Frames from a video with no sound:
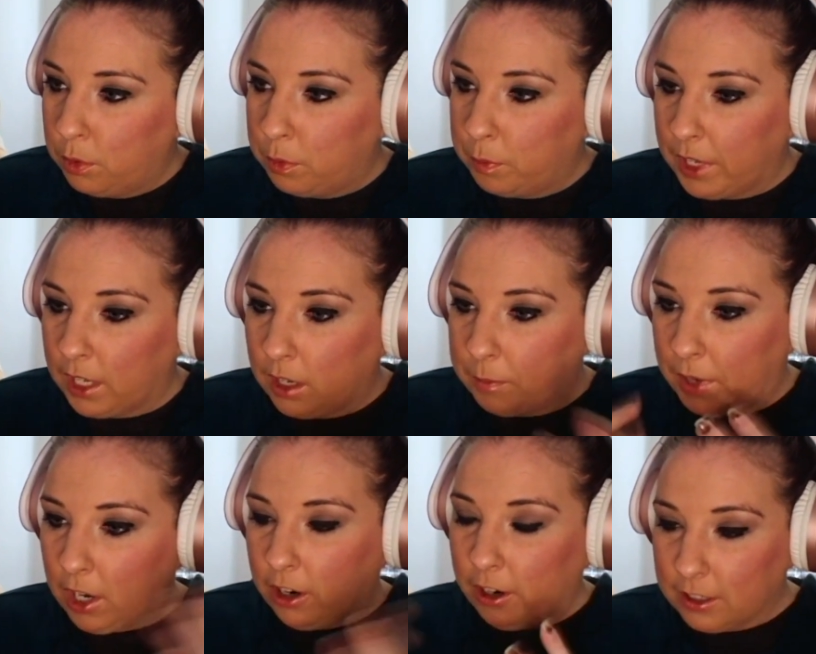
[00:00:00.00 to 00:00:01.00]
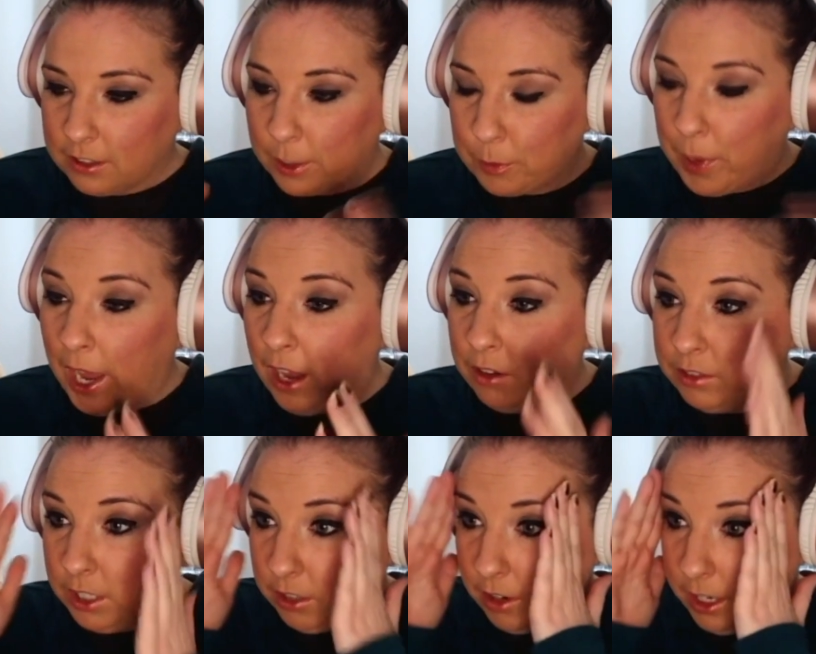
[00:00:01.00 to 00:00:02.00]
Oh my god, my heart is like
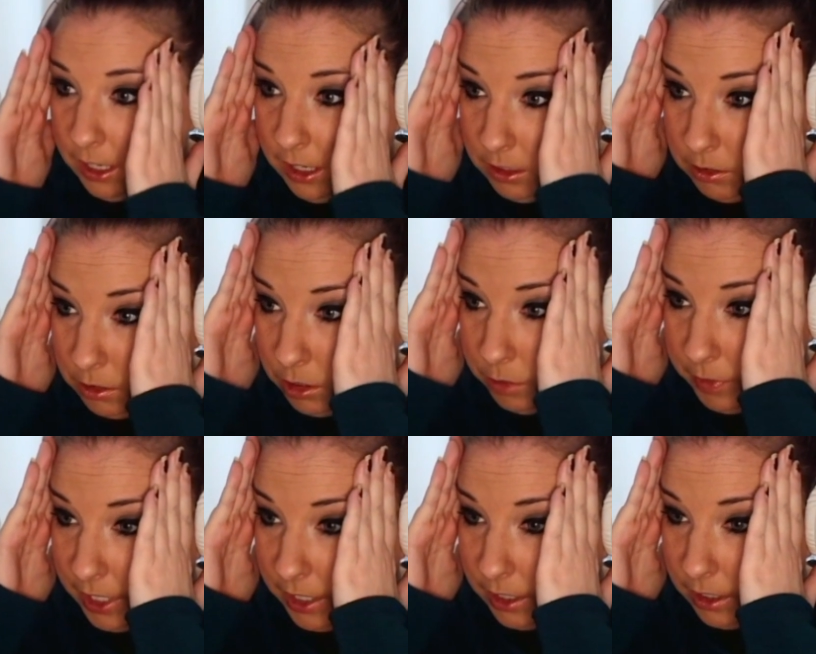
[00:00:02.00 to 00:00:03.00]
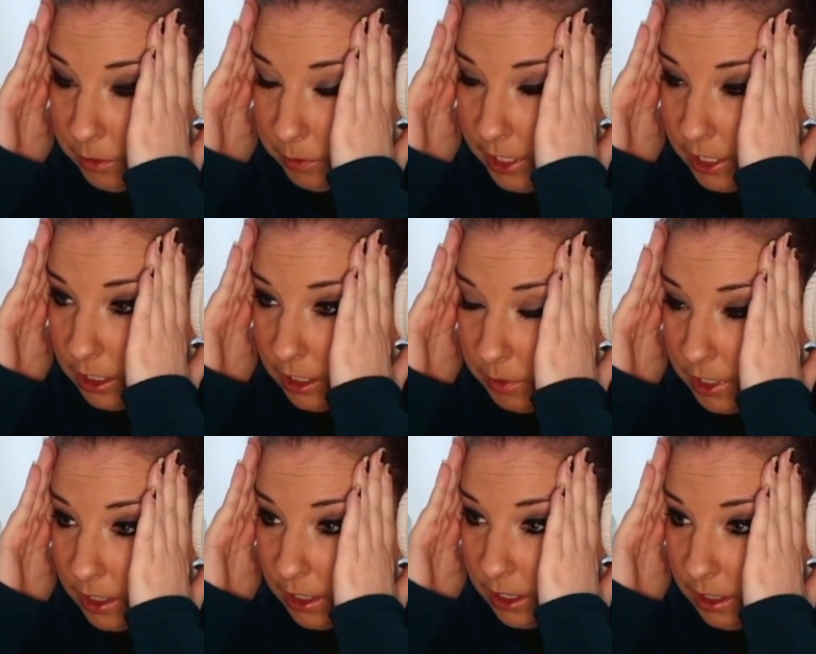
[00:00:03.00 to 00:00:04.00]
pounding right now. Oh my god, oh my god, oh my
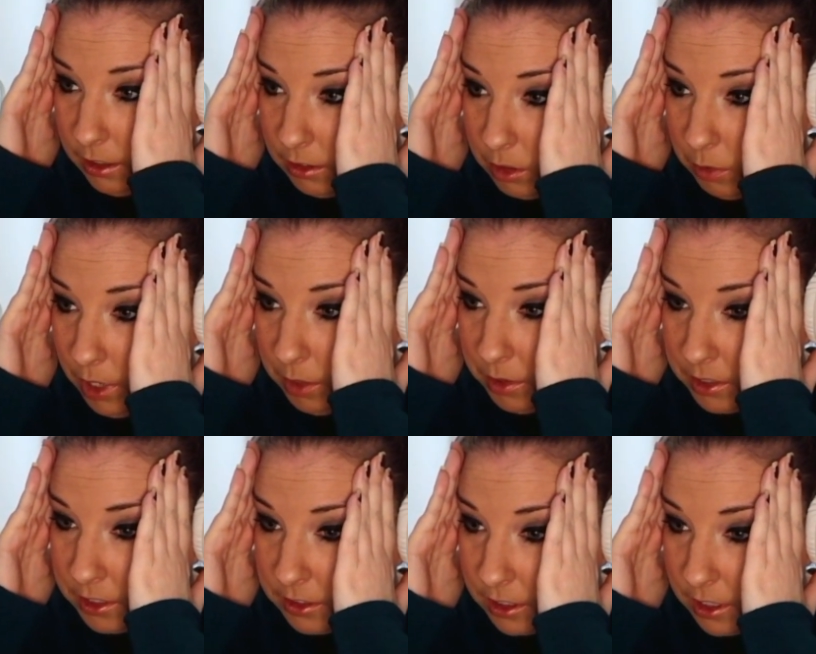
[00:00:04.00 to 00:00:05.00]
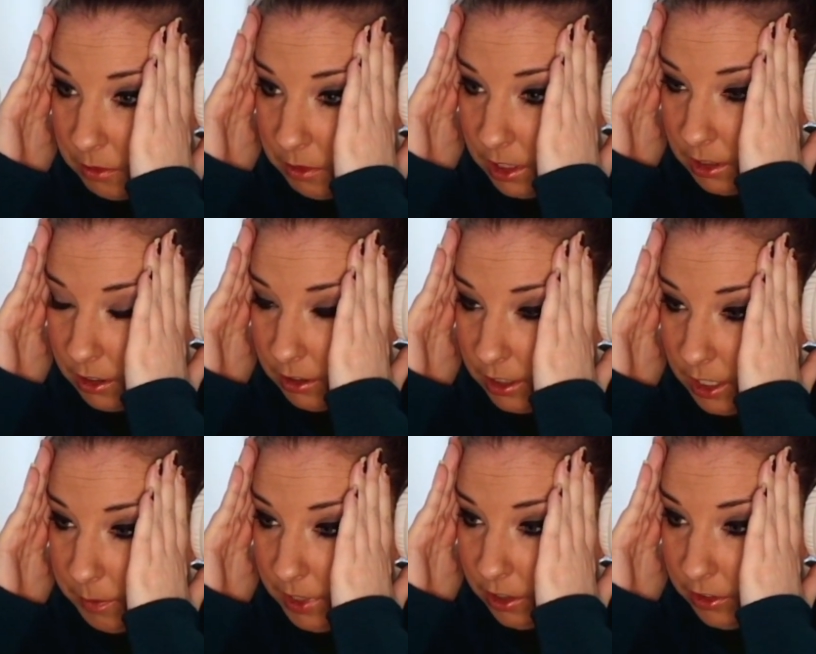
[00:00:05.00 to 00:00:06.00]
god. The White Walkers are coming. They're
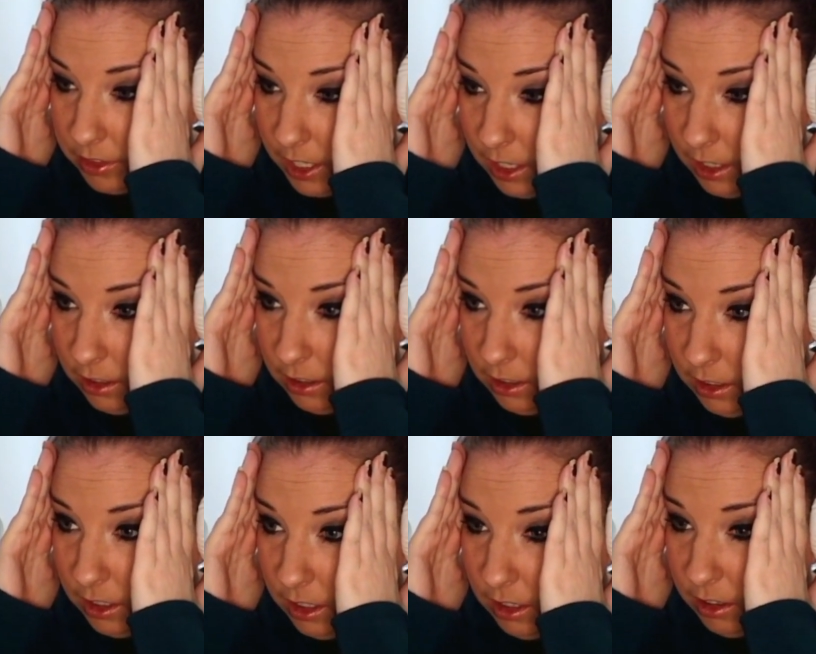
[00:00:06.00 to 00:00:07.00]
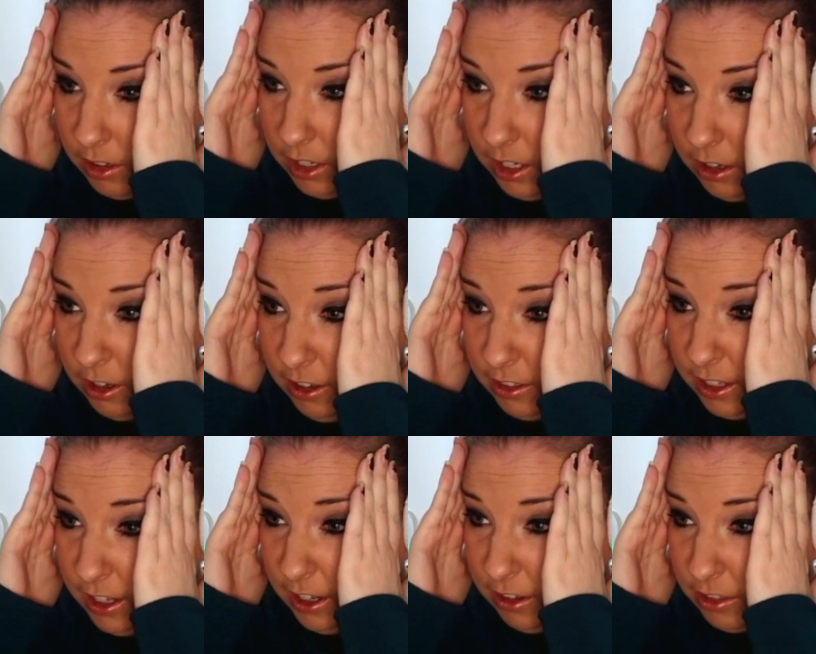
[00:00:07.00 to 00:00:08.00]
coming, aren't they? They're here, aren't
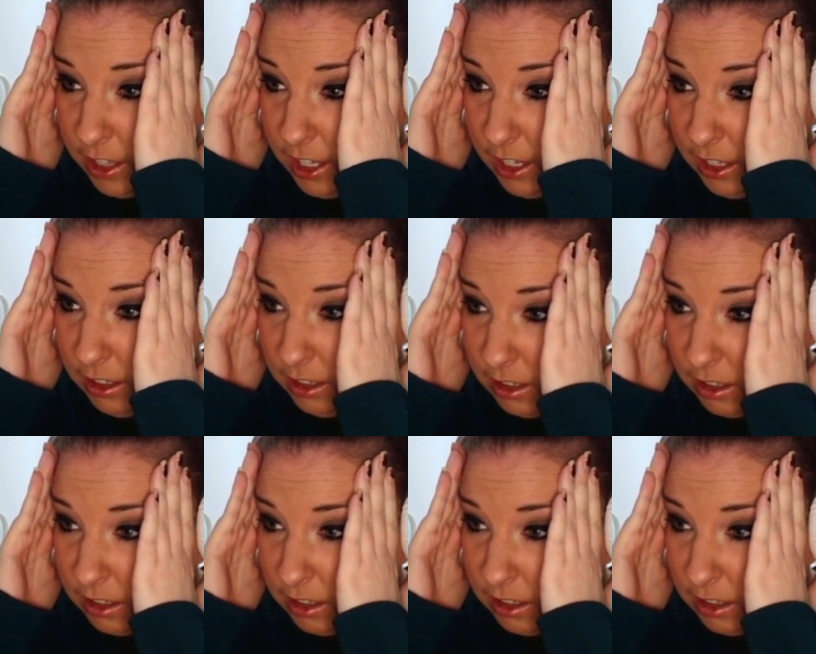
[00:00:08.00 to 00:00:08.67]
they? Aren't they?